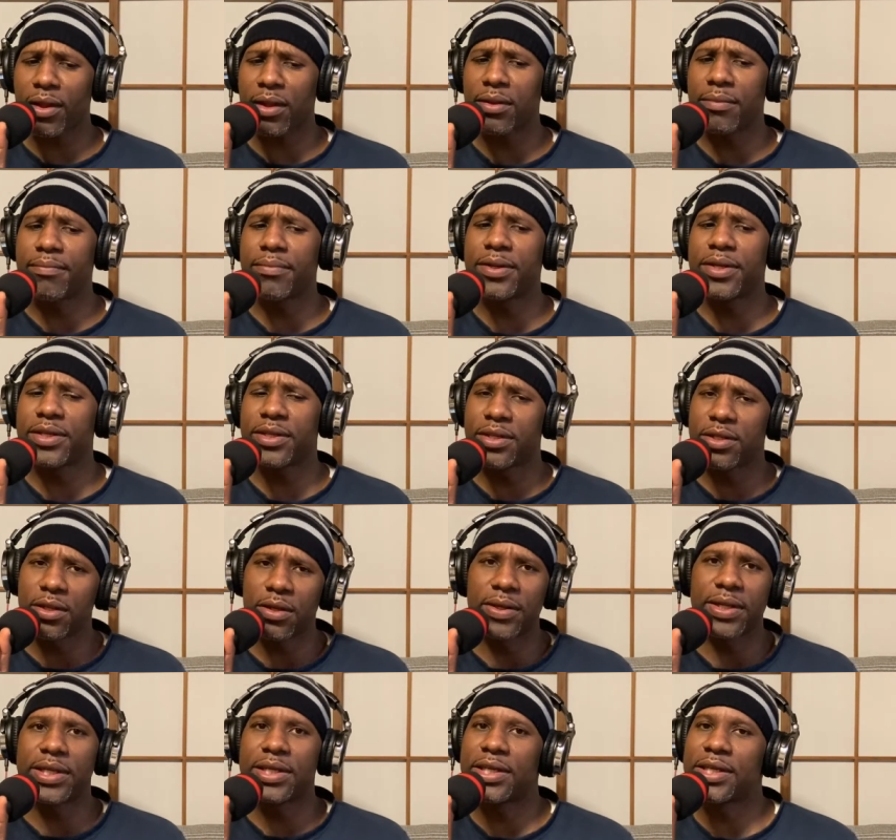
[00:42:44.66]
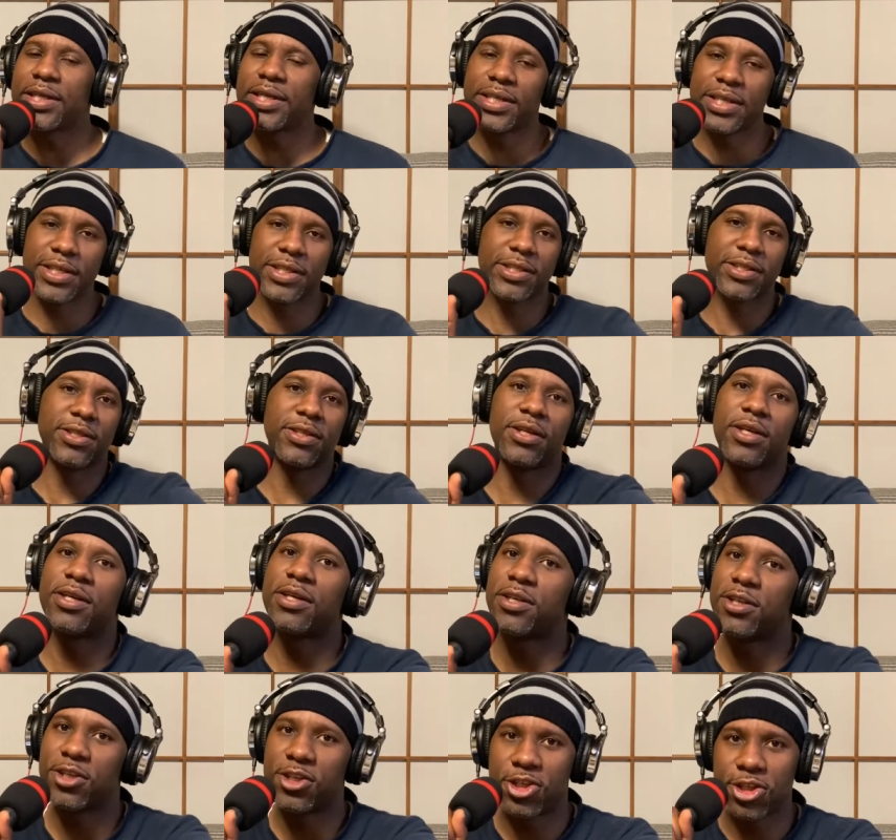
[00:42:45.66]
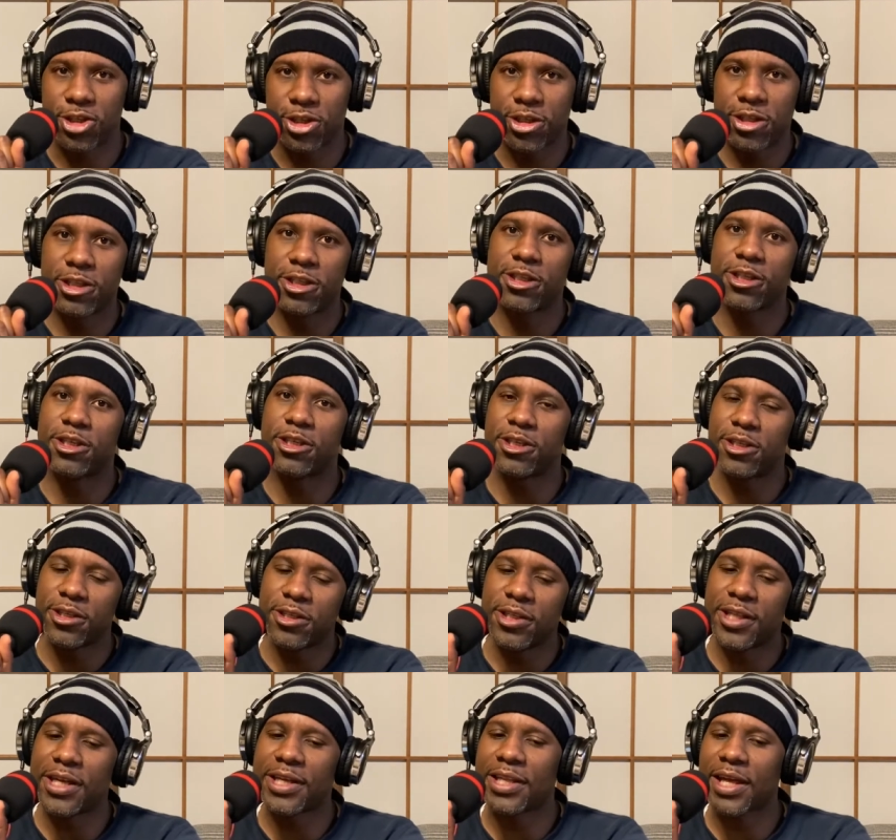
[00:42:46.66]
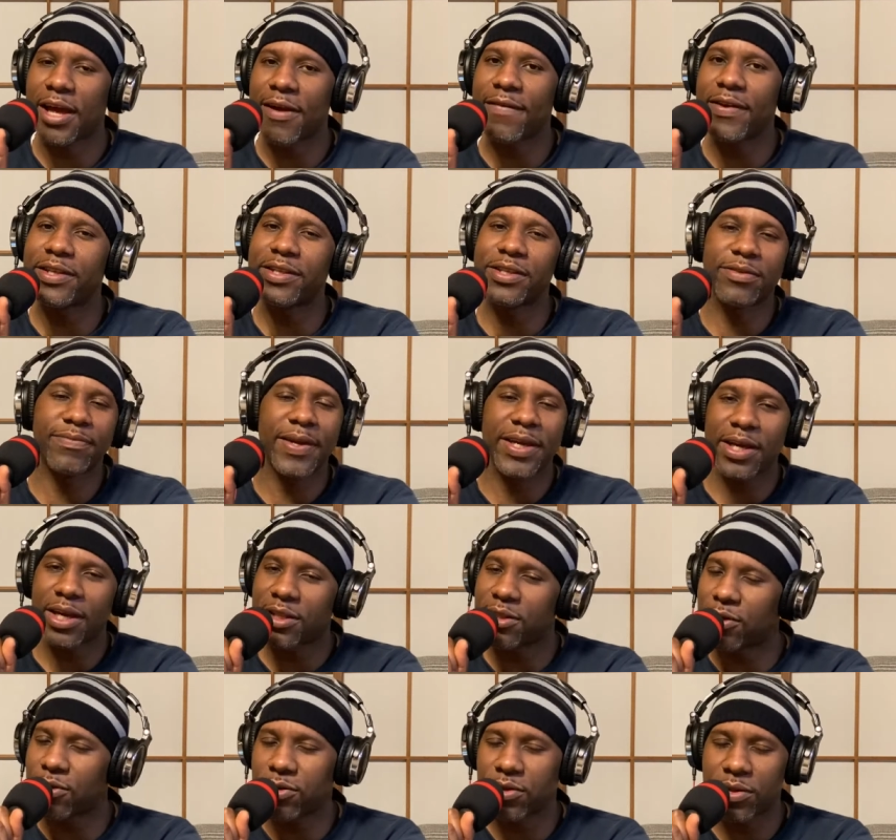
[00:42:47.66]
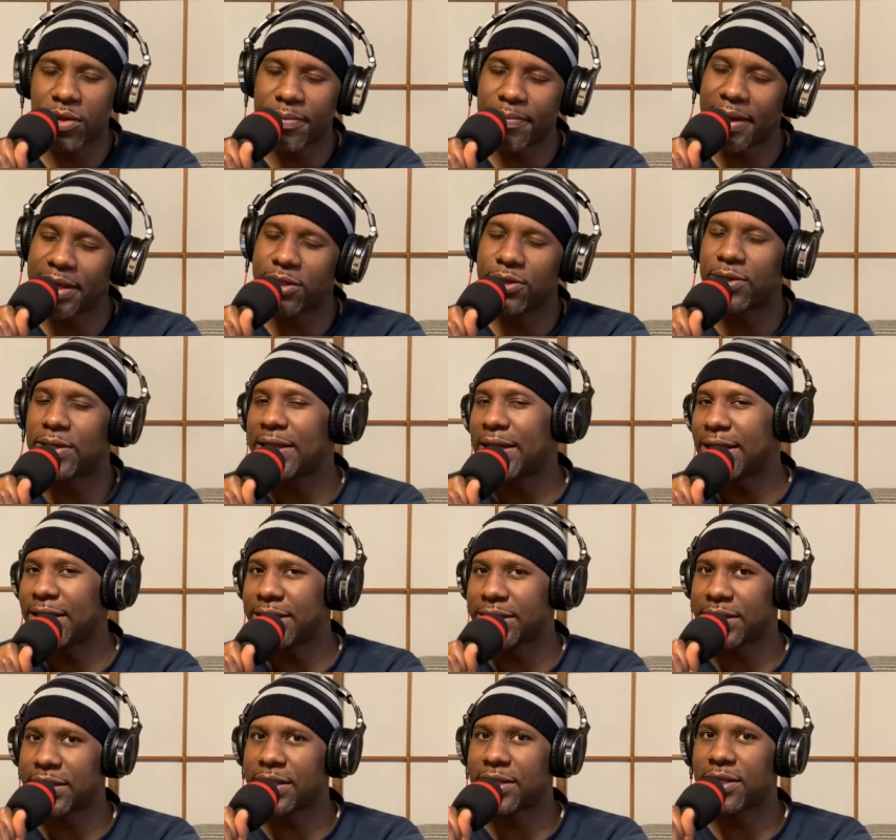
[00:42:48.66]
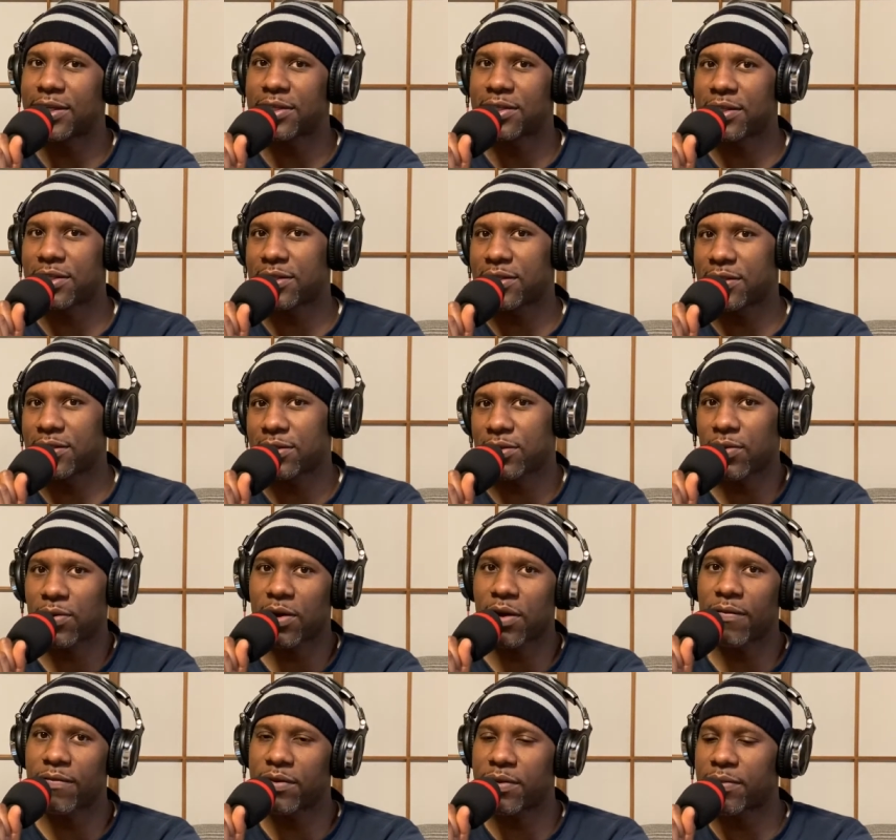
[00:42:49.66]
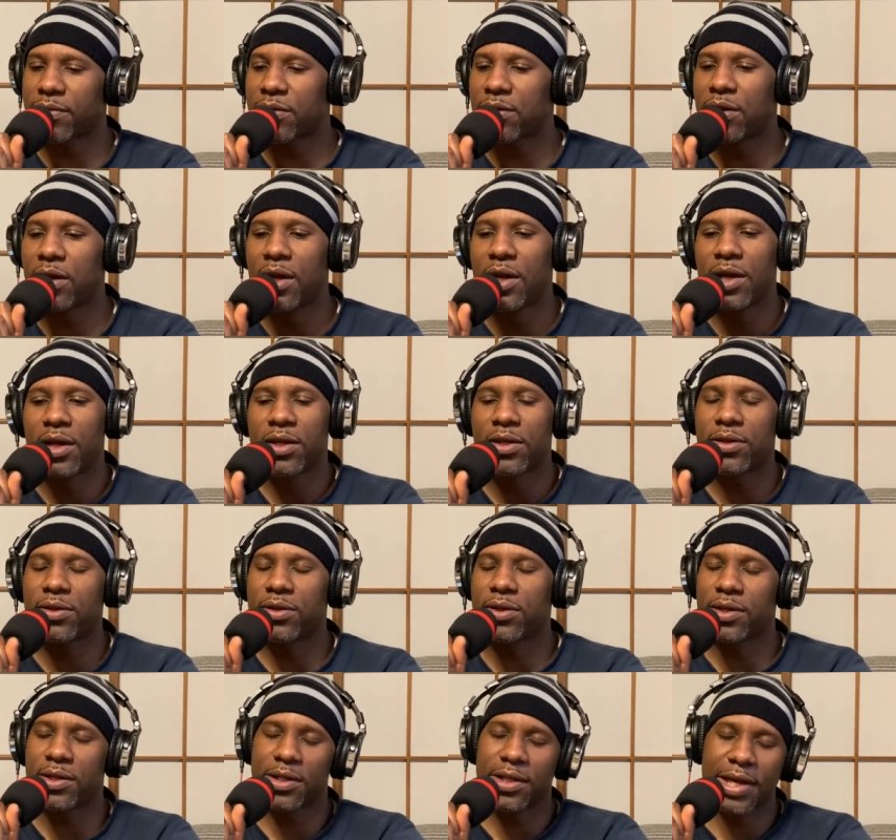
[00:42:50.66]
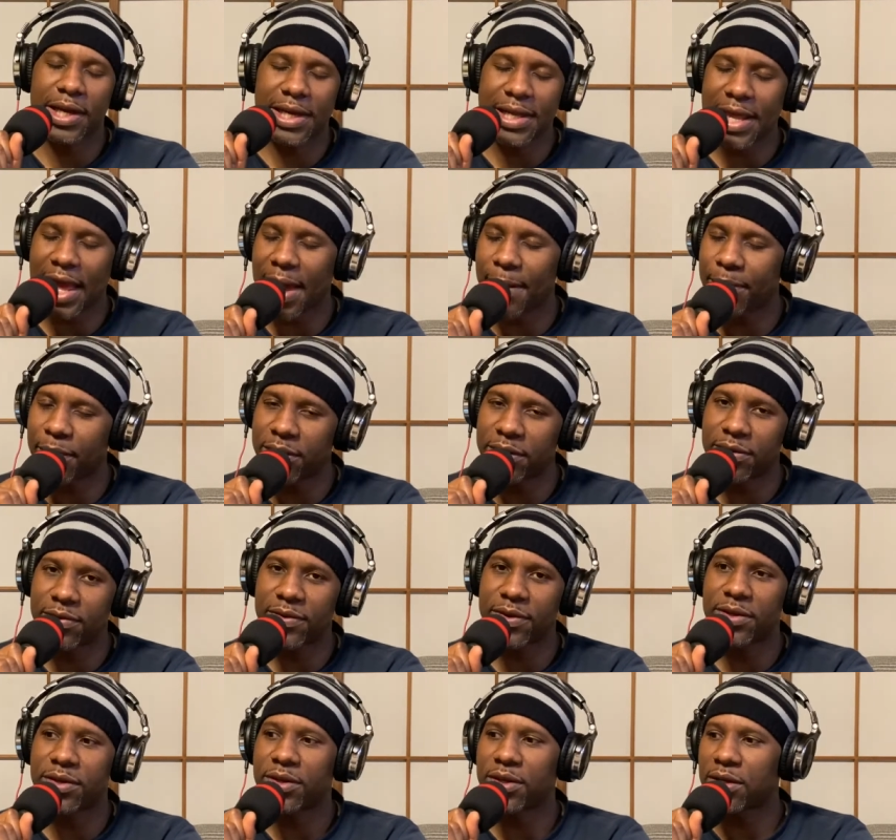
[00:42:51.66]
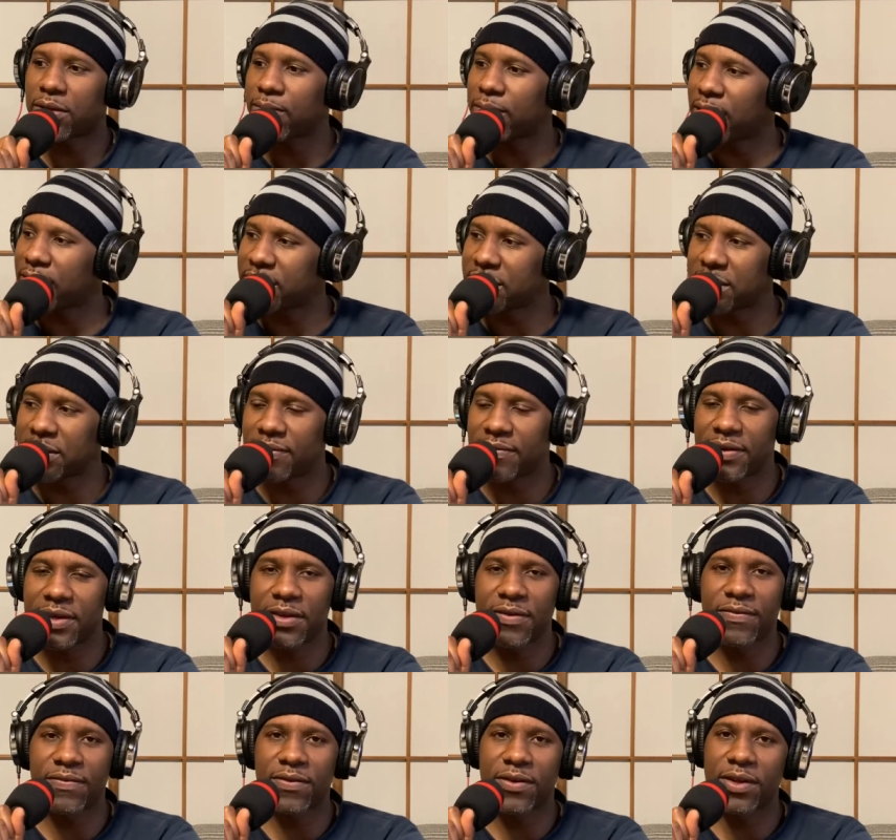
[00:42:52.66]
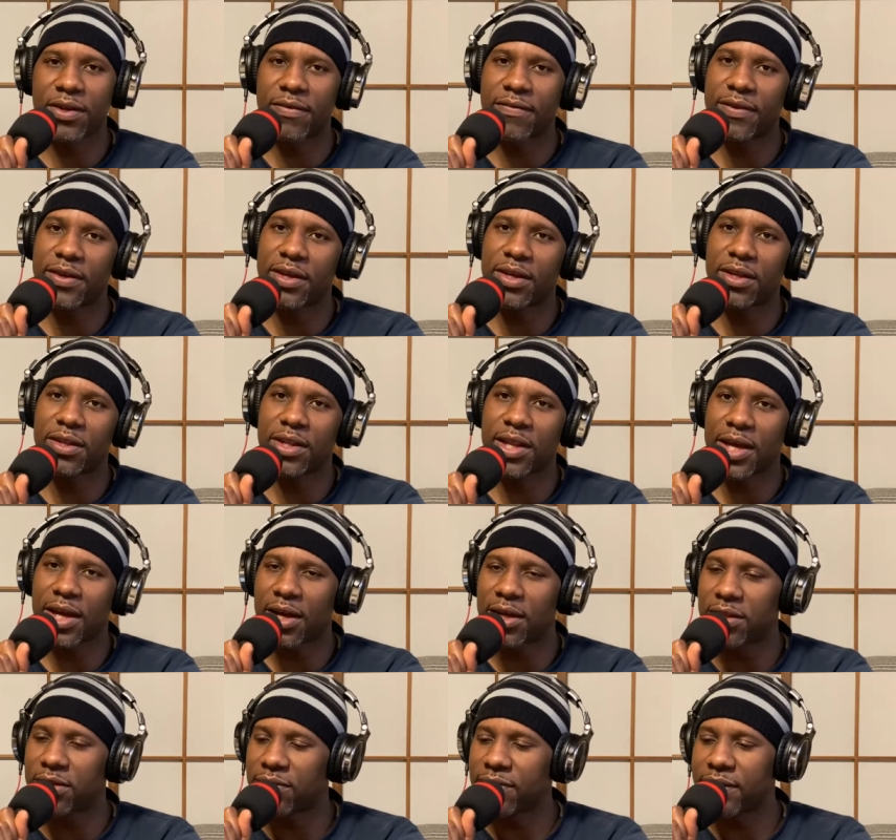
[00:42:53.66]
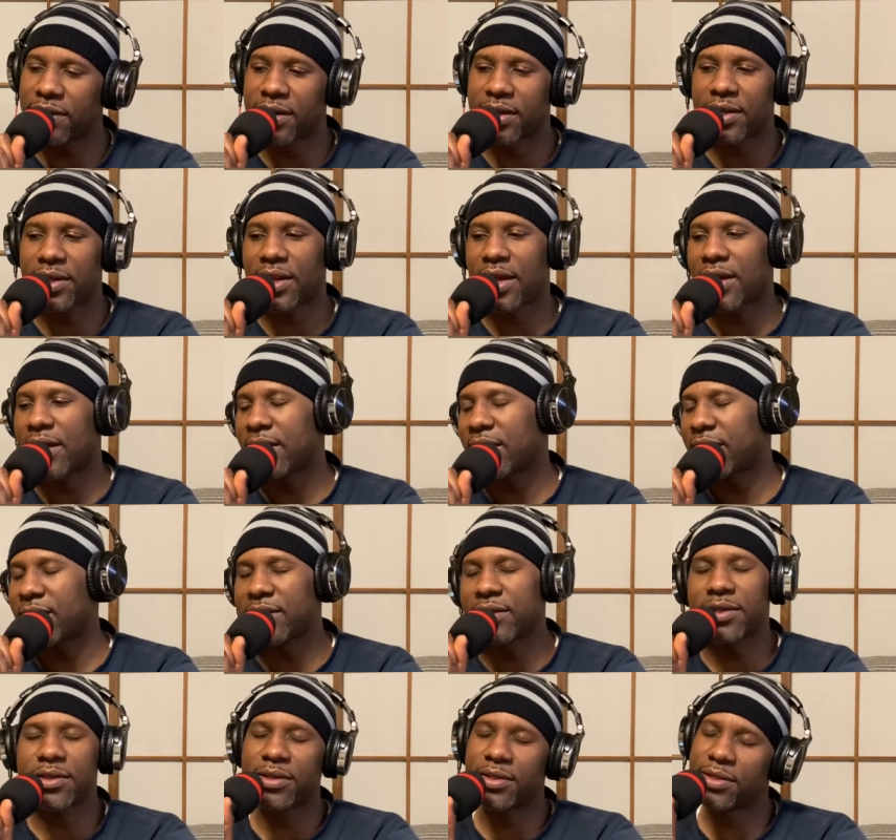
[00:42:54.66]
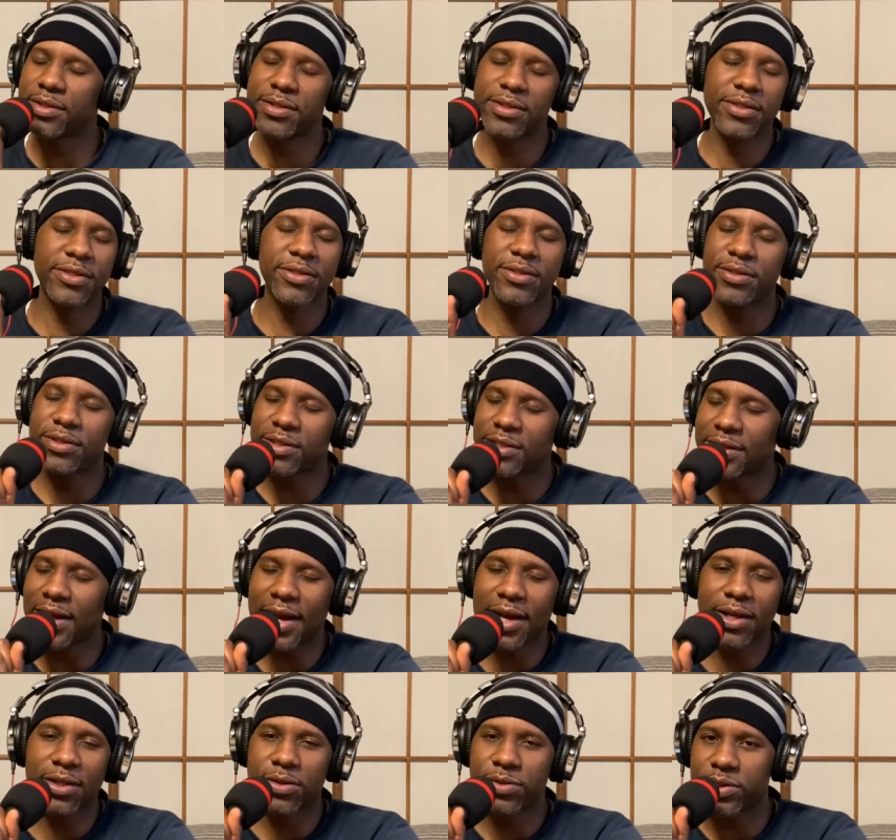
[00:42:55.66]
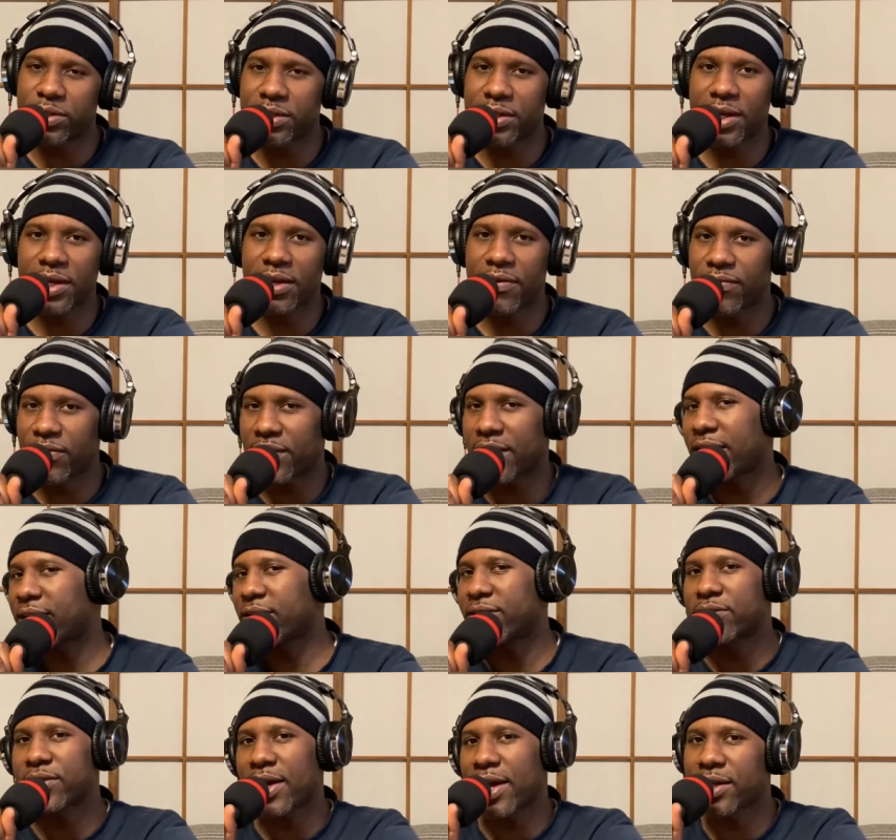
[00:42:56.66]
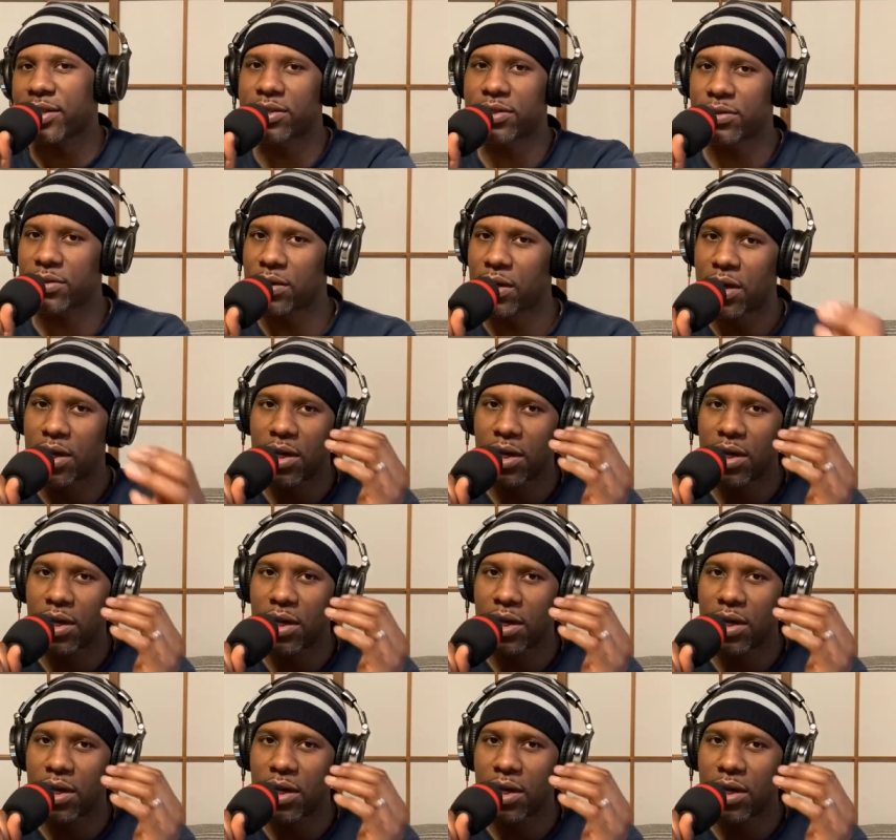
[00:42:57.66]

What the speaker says: it is a good thing to have. It just I told you, it makes you lazy because it's just so comfortable. You're gonna take a nap under it, you're gonna watch TV in front of it, like under it. Like, you're just not gonna do shit if you got a kotatsu